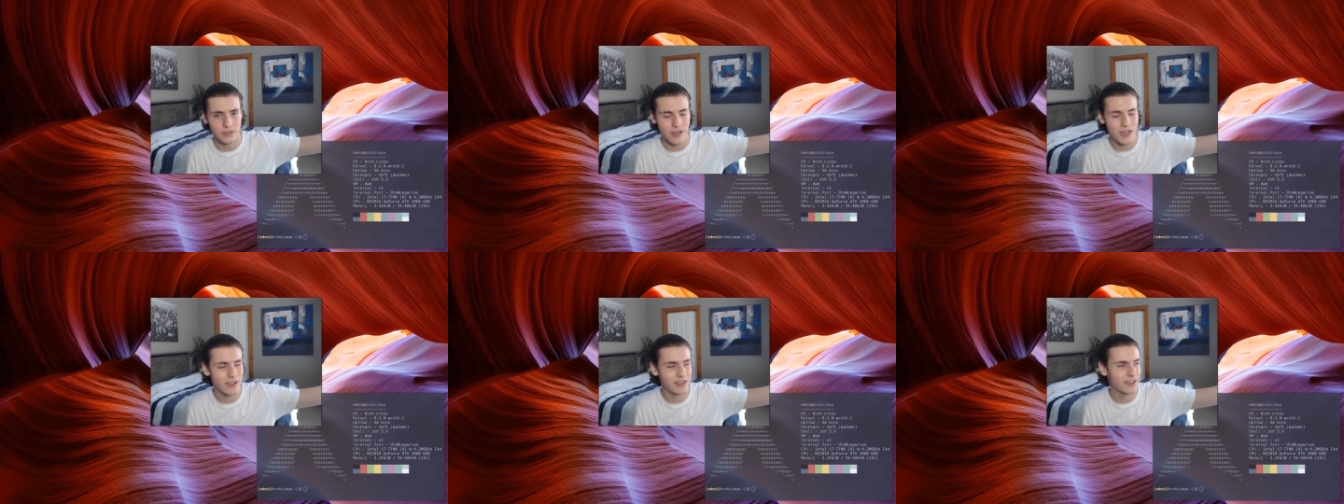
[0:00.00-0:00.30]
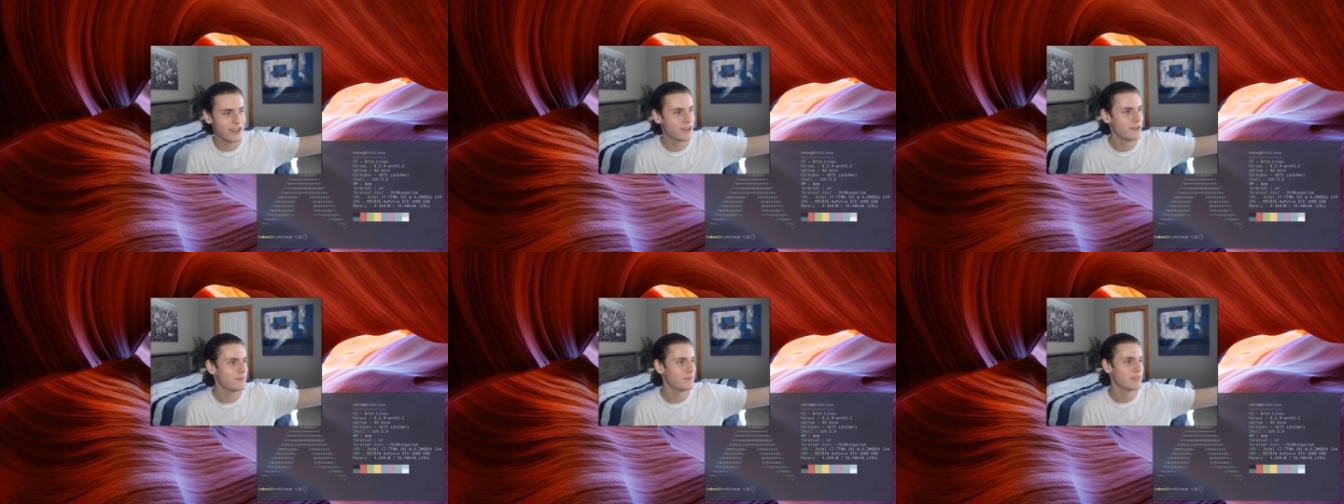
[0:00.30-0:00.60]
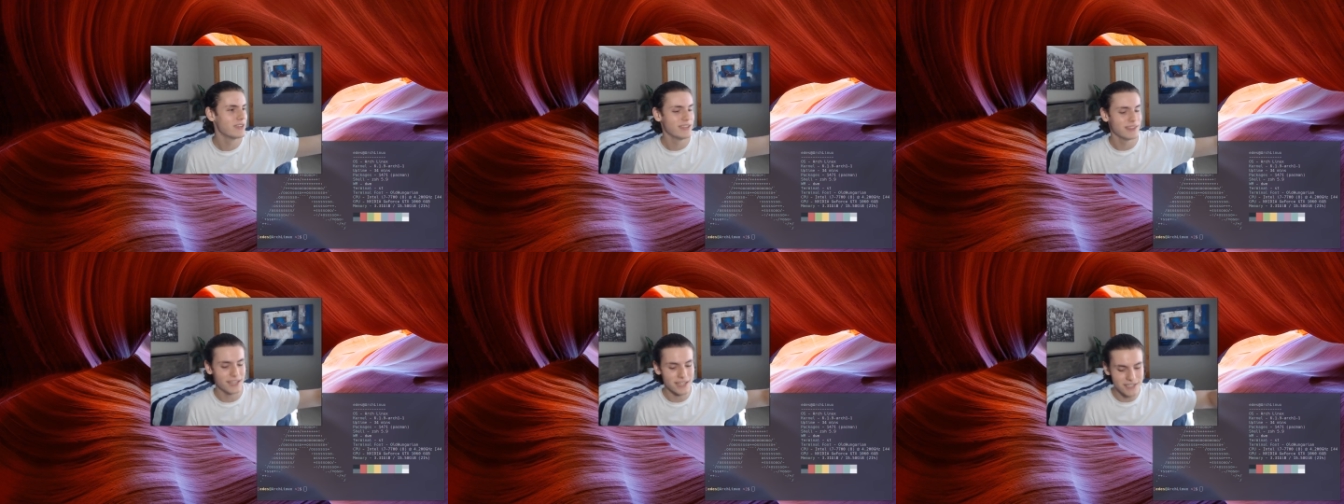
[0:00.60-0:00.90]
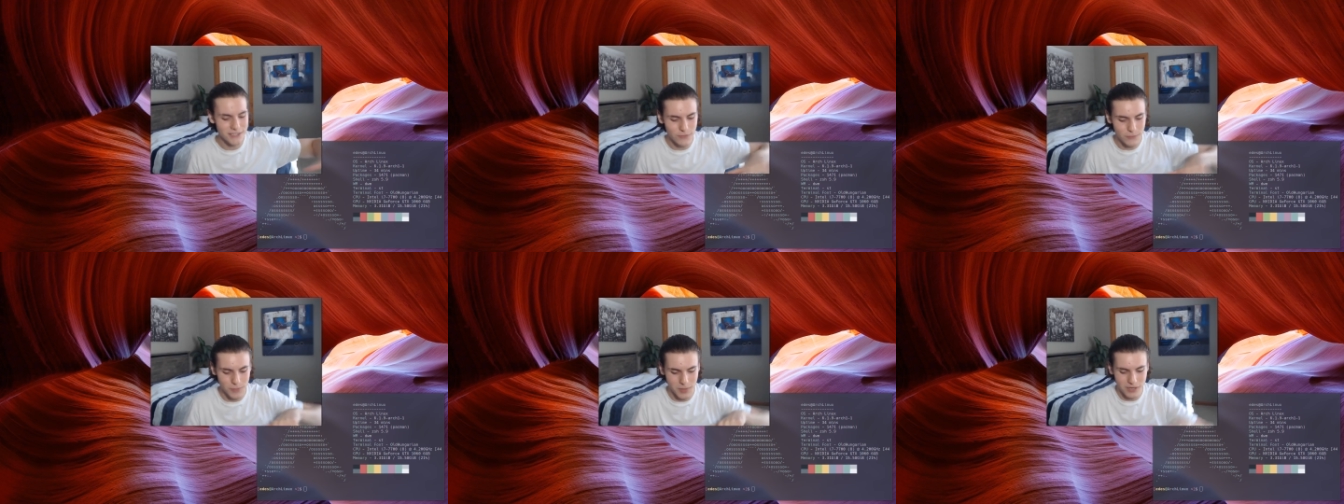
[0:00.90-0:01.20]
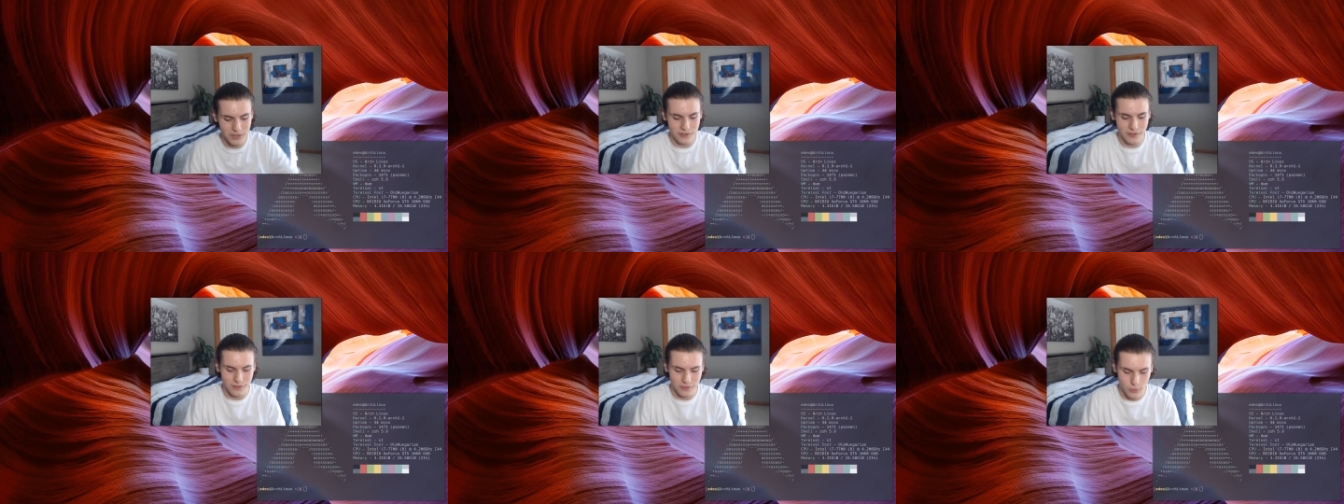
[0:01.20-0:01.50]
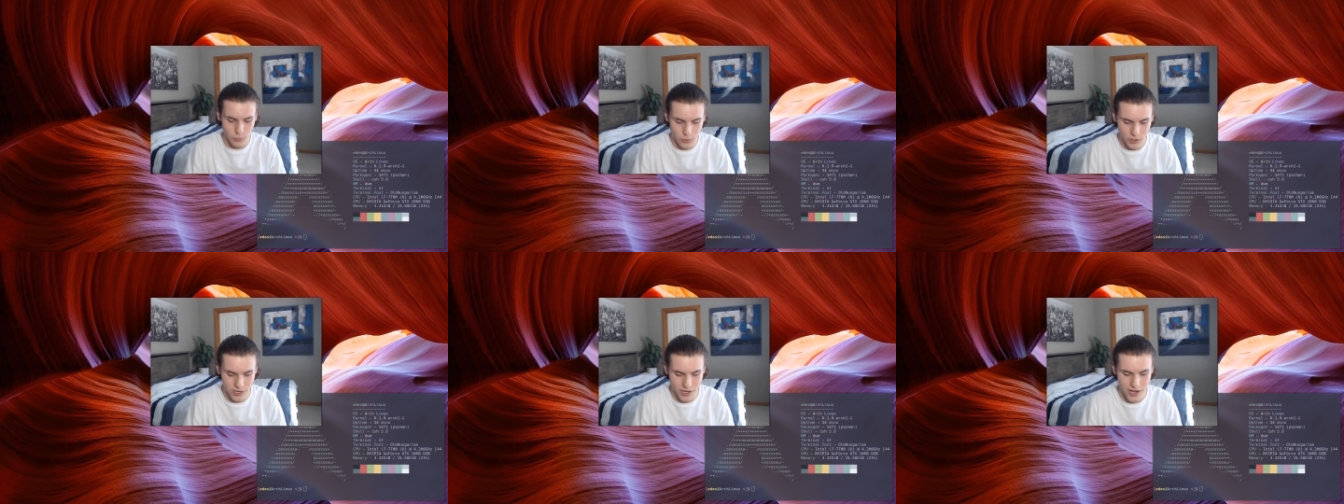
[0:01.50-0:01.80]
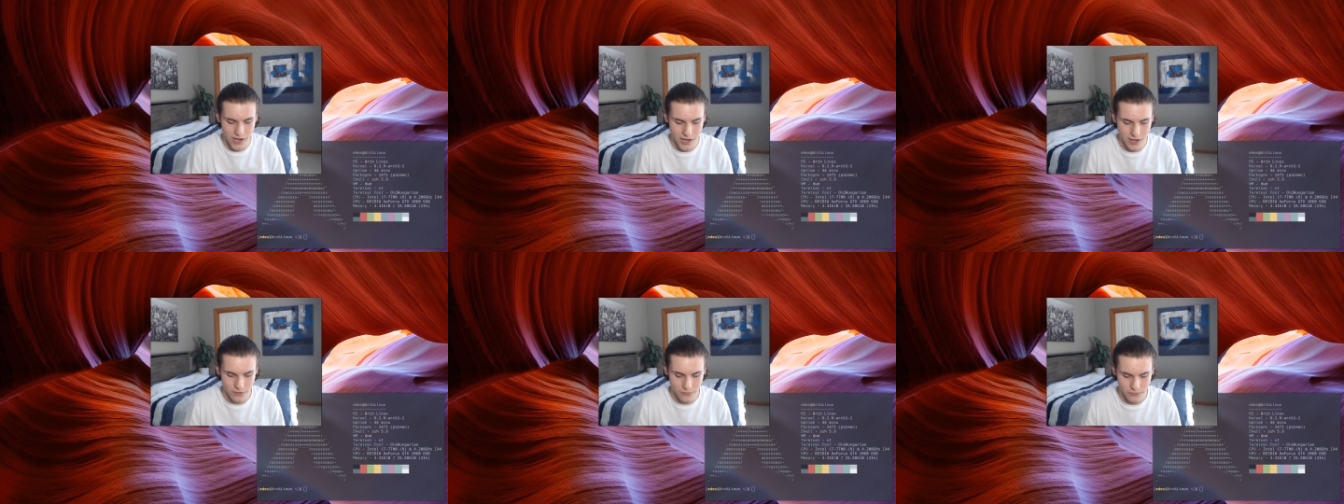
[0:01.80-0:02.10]
Like that's even better than the one I
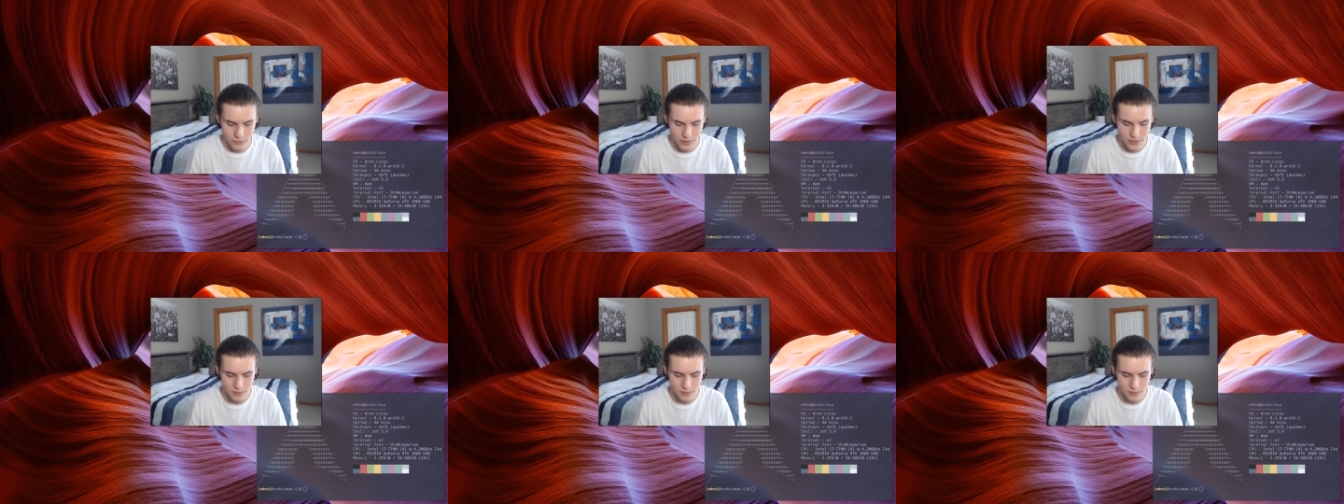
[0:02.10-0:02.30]
have.